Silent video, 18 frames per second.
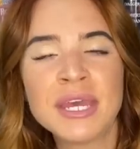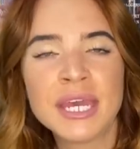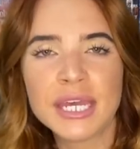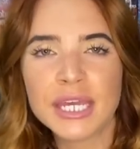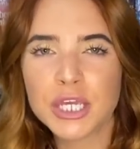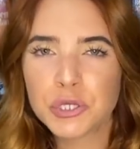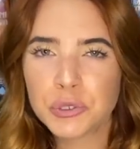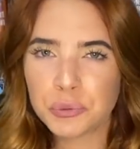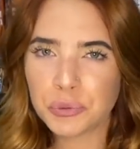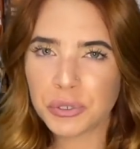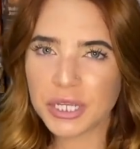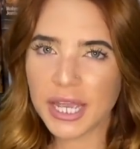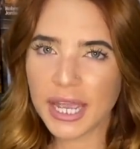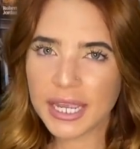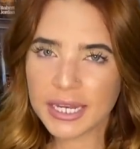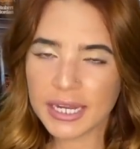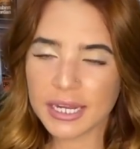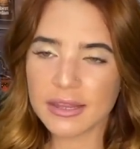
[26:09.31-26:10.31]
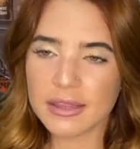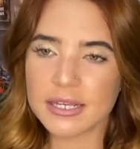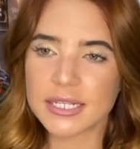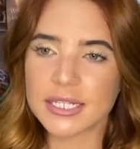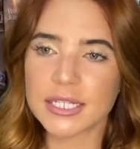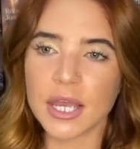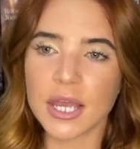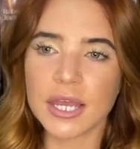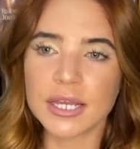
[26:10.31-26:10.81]
He created
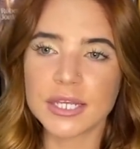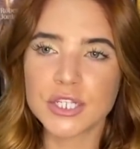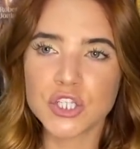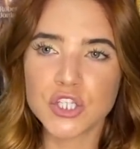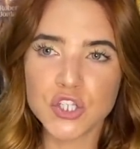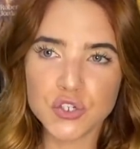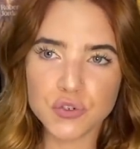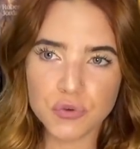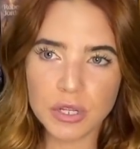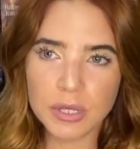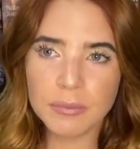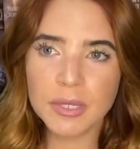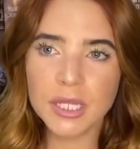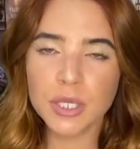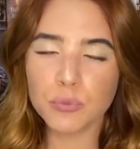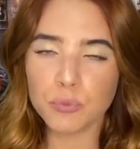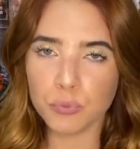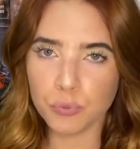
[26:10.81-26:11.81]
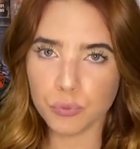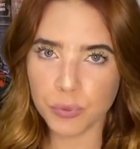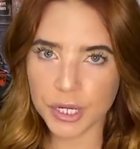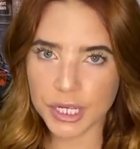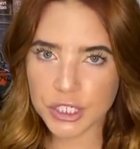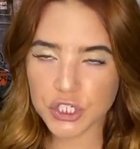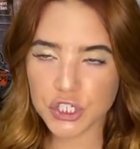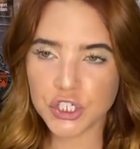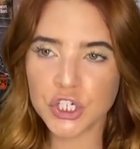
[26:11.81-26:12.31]
this extremely
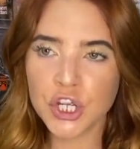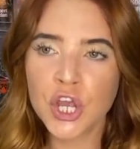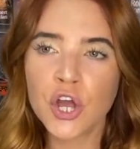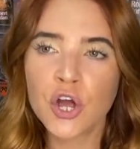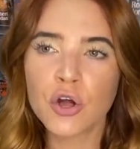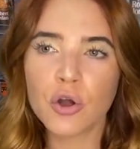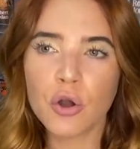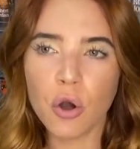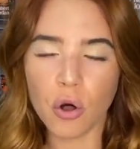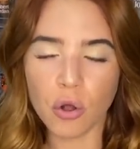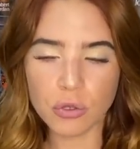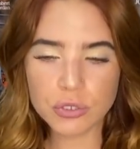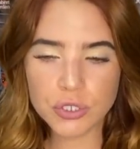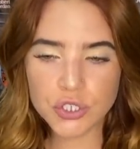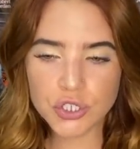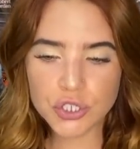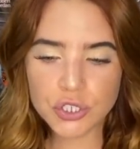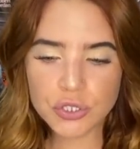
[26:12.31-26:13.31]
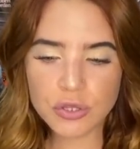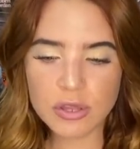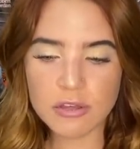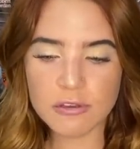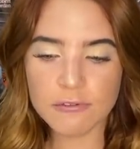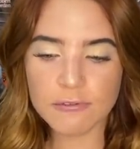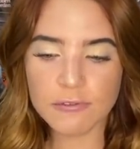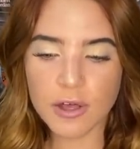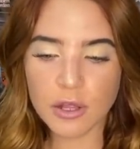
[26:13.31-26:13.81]
rich culture
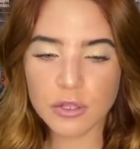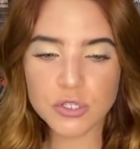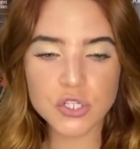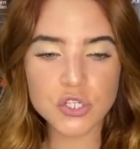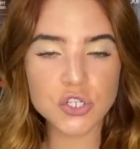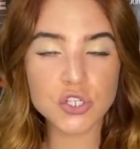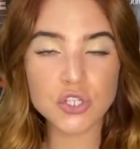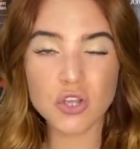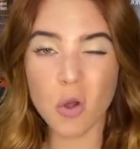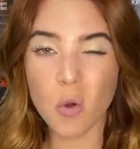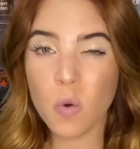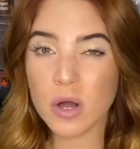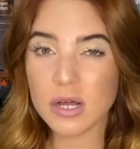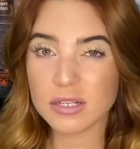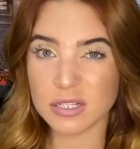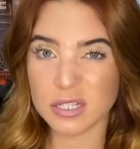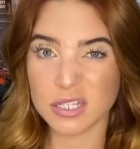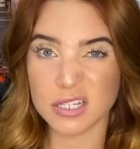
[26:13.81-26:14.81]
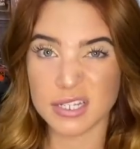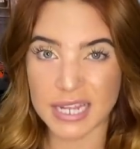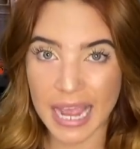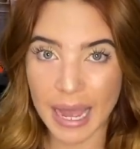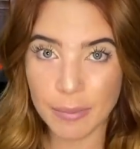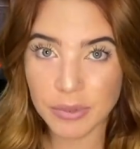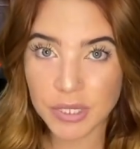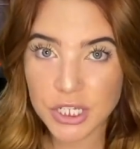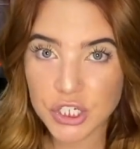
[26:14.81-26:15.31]
that felt so
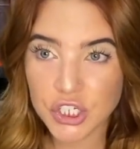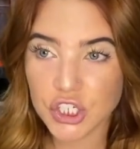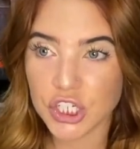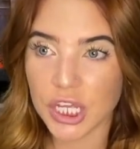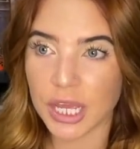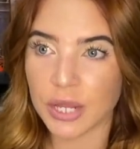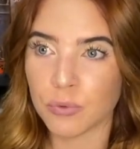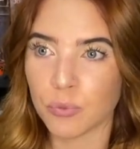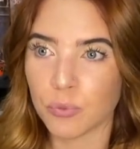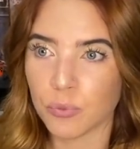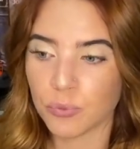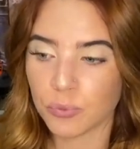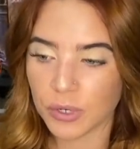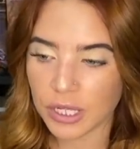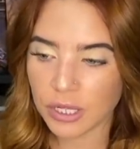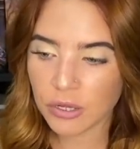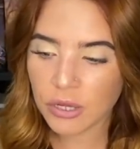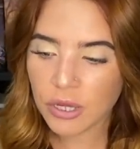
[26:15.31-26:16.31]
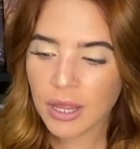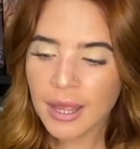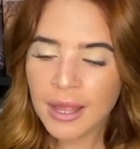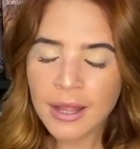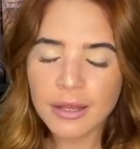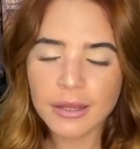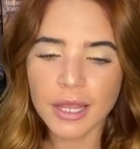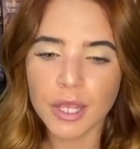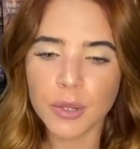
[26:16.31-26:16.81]
established and real,
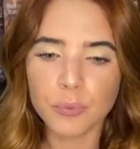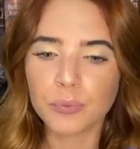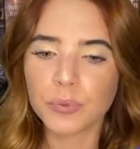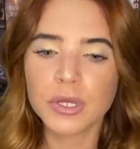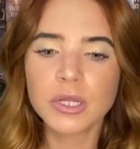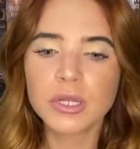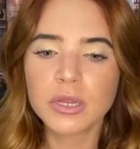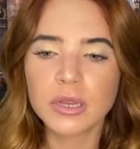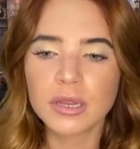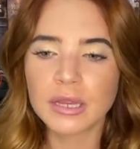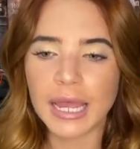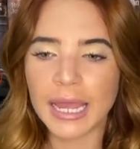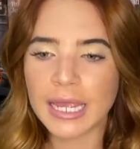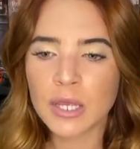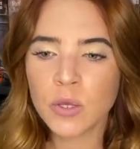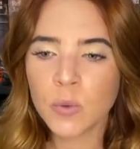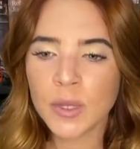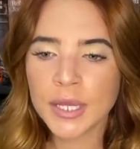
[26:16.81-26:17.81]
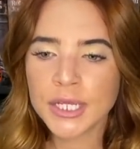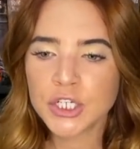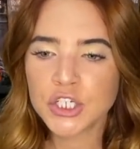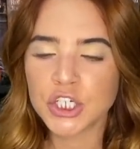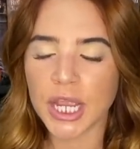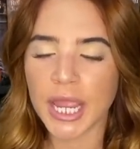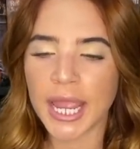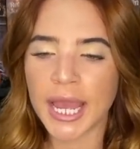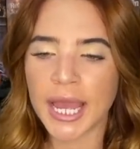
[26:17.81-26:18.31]
like real
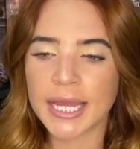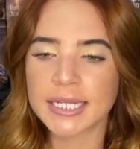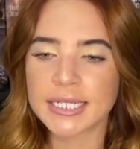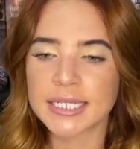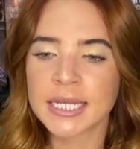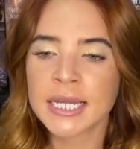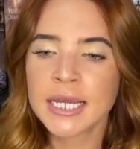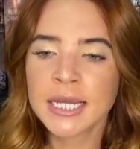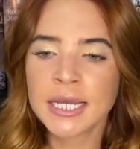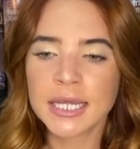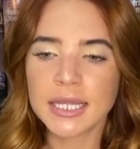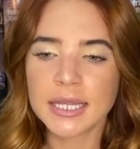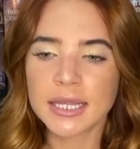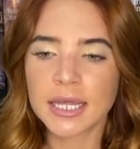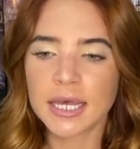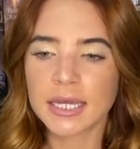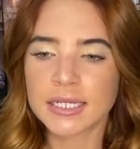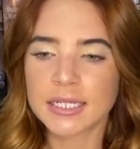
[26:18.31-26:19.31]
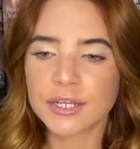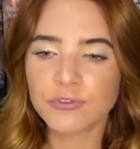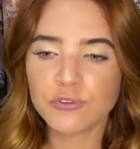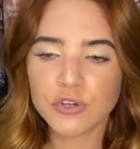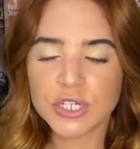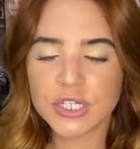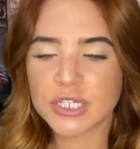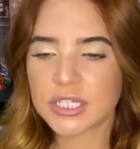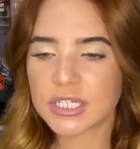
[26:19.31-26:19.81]
language and the
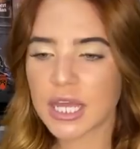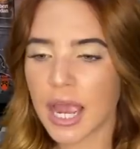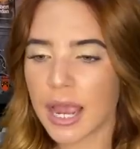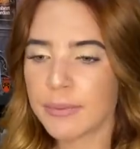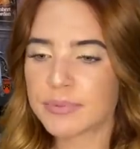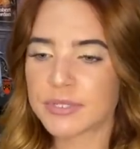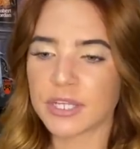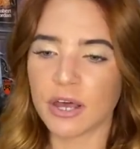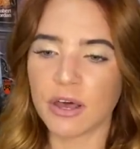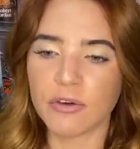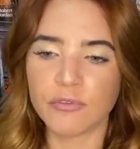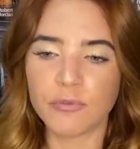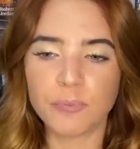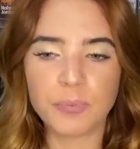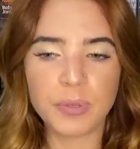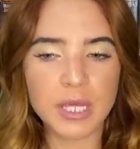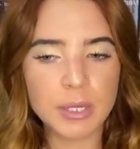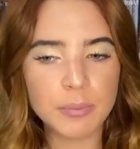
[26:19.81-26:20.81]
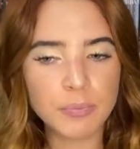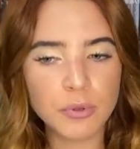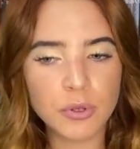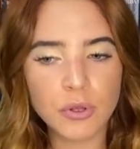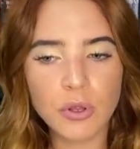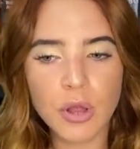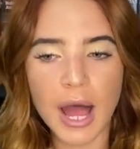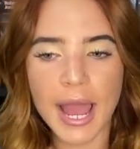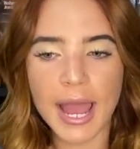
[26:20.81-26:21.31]
different types of
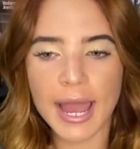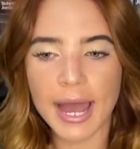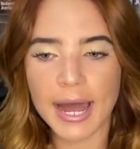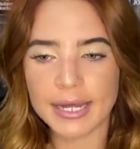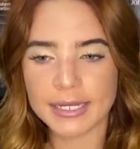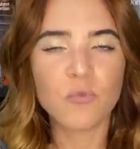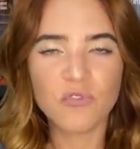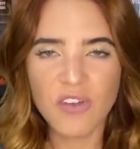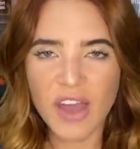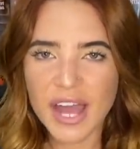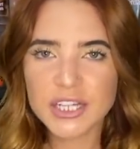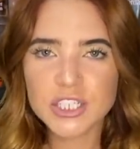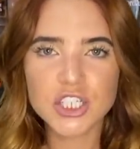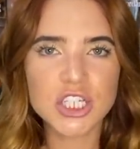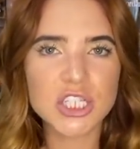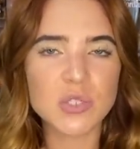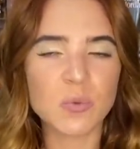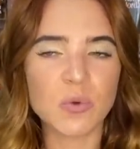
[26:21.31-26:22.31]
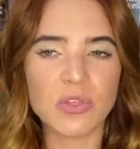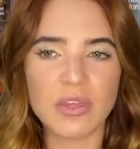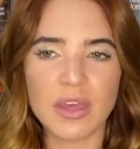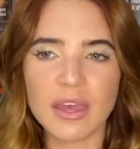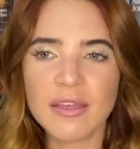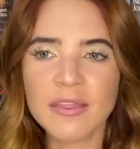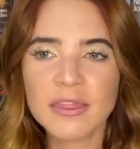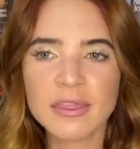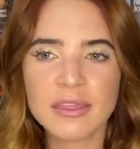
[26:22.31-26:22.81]
people and factions
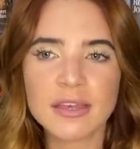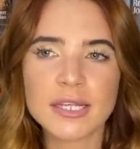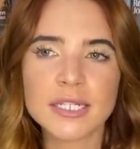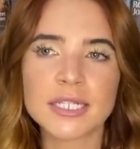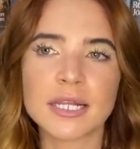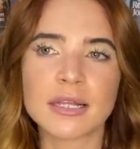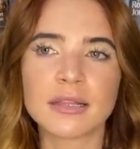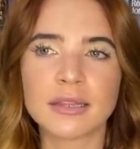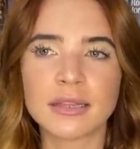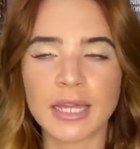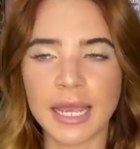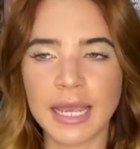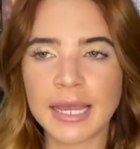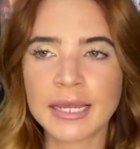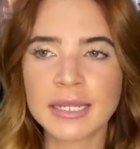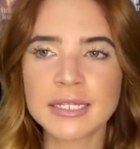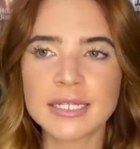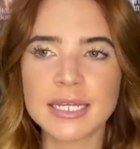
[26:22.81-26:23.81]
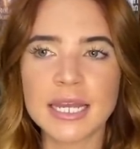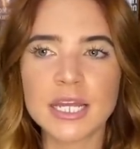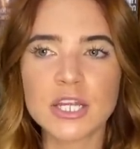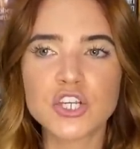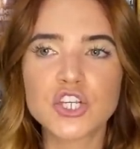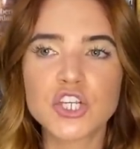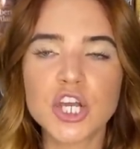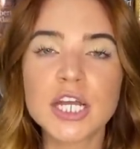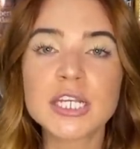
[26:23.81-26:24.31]
within this land,
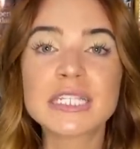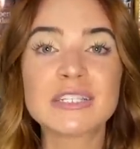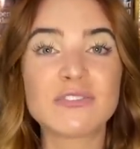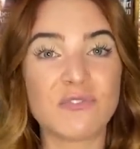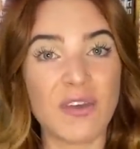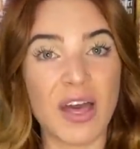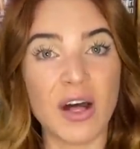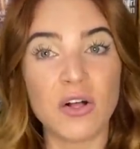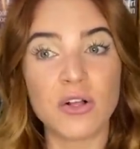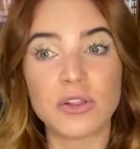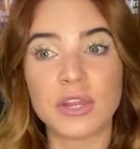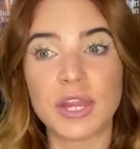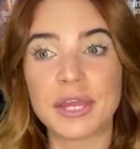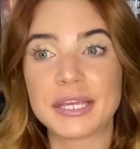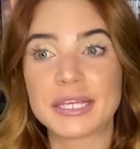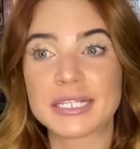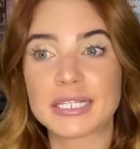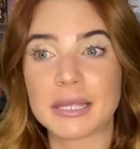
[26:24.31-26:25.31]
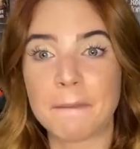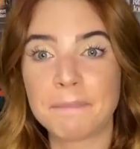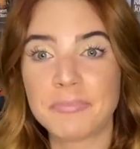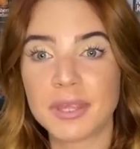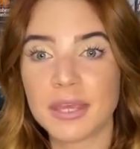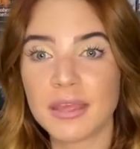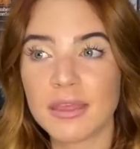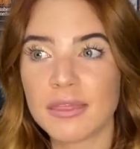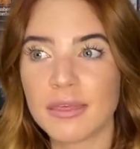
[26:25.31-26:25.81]
it just felt like
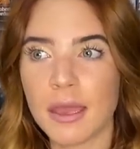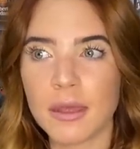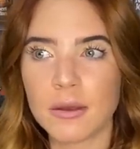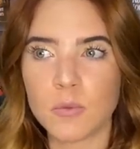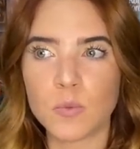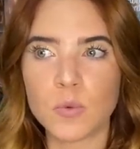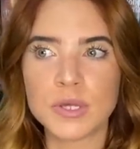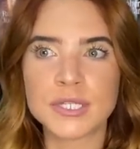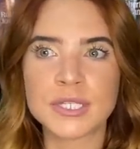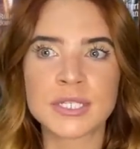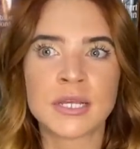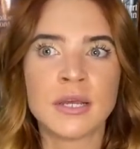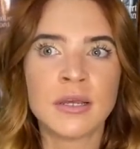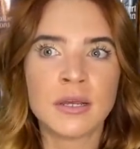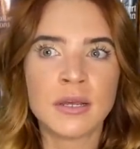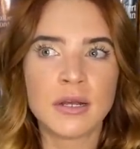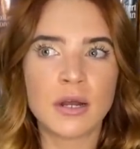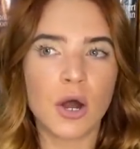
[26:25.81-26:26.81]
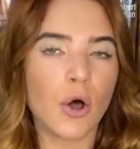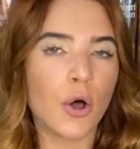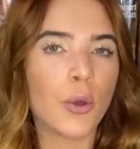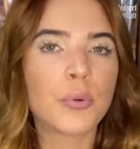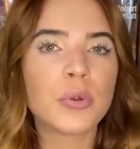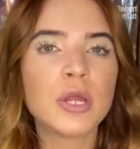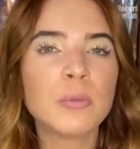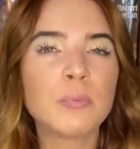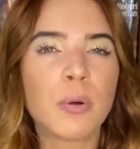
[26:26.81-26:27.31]
something that was
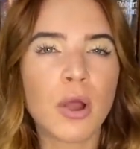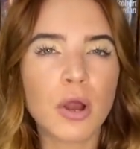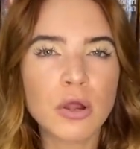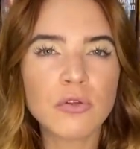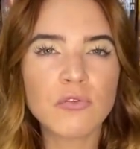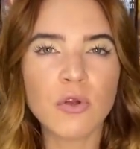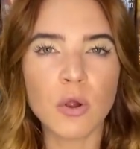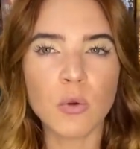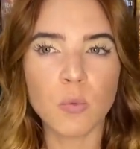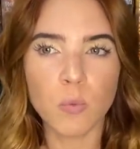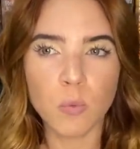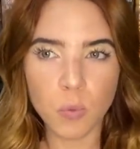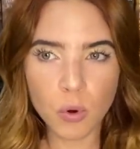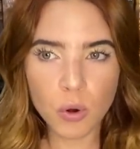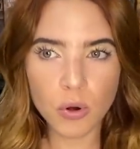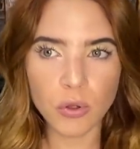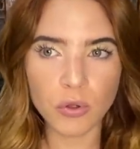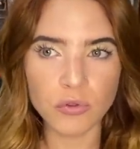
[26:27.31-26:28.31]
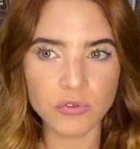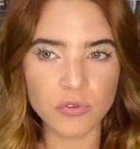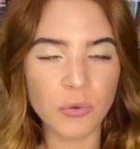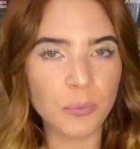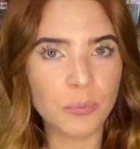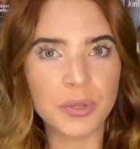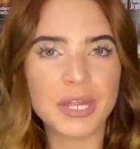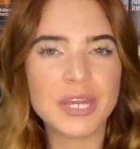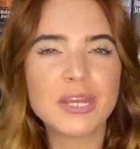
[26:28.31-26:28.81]
already part of our world,
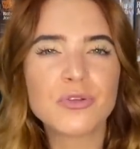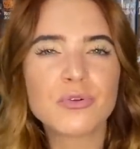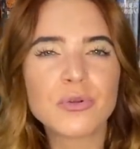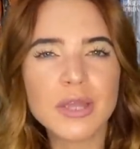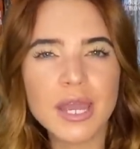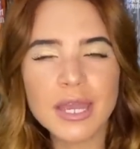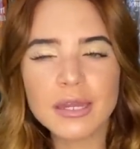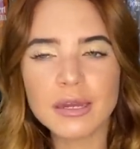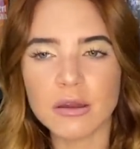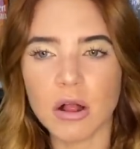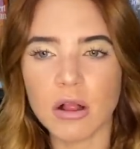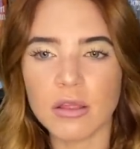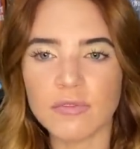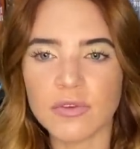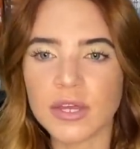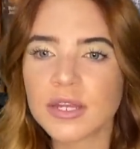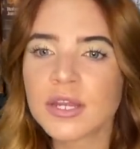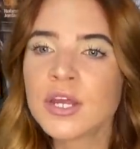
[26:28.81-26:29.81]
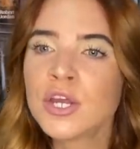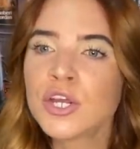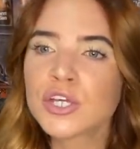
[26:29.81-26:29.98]
but he created all of it.